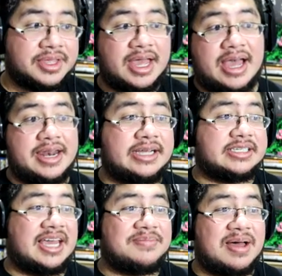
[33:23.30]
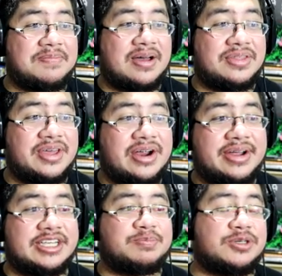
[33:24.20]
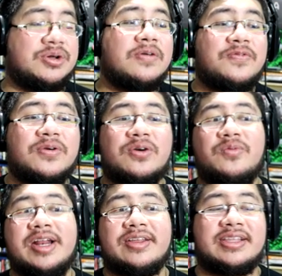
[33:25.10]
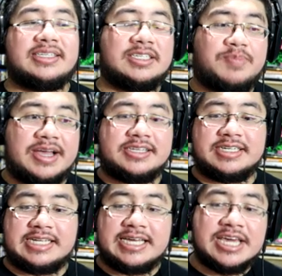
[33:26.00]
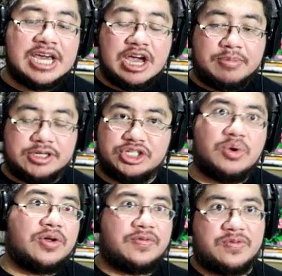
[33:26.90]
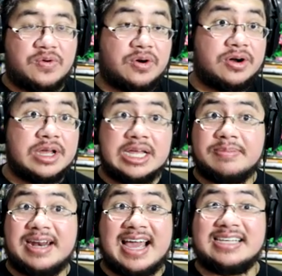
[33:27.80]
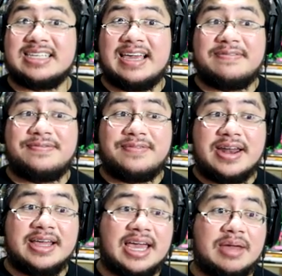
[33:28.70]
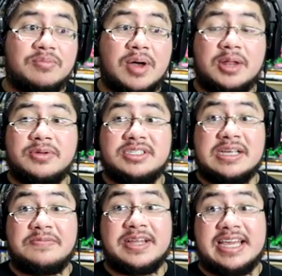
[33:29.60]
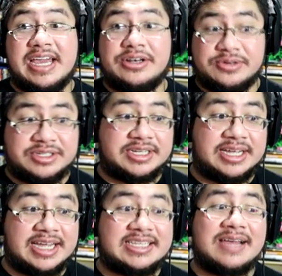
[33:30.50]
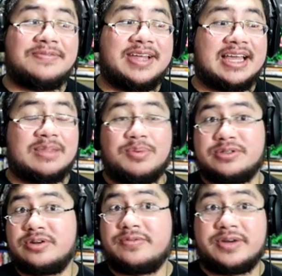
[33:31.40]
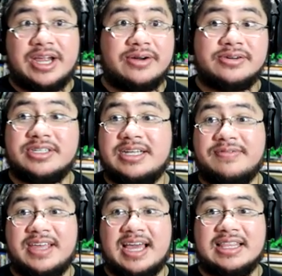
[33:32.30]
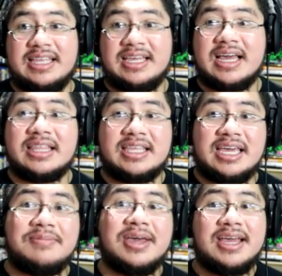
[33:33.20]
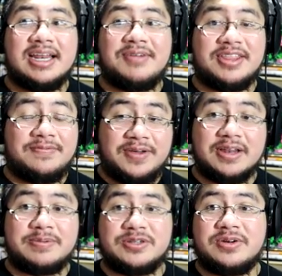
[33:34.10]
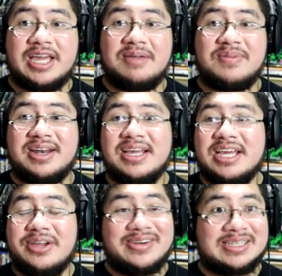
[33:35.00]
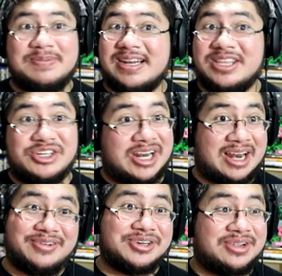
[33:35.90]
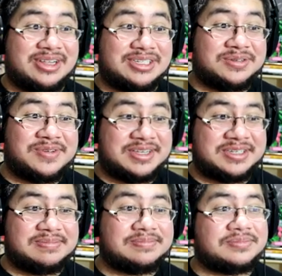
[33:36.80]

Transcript: Uh, next game up on there is Persona 4 Arena. Now this is basically Persona 4 but as a fighting game. Well, it was definitely interesting. It definitely had the Persona 4 characters, it definitely had the uh, theme, definitely had the feel of Persona game, but you were just beating the shit out of each other, let's just face it.